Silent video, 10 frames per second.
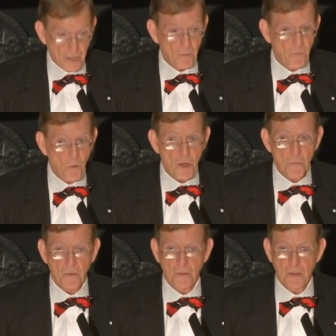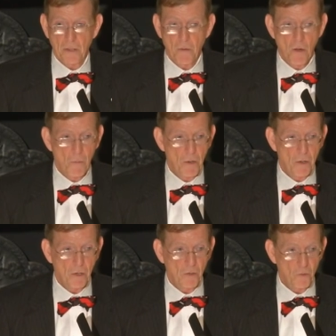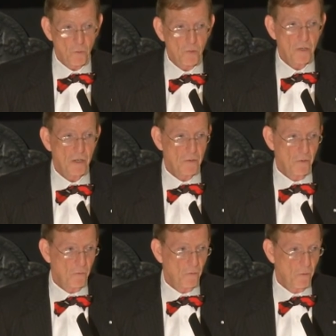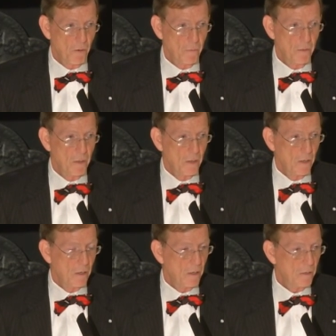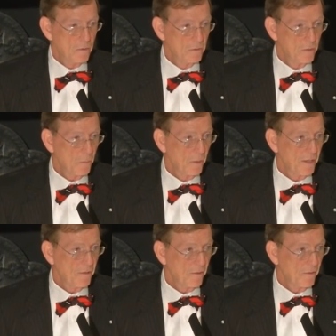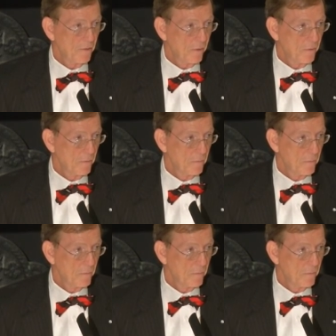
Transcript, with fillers: and 40% of all Americans wounded in uniform took place in the southern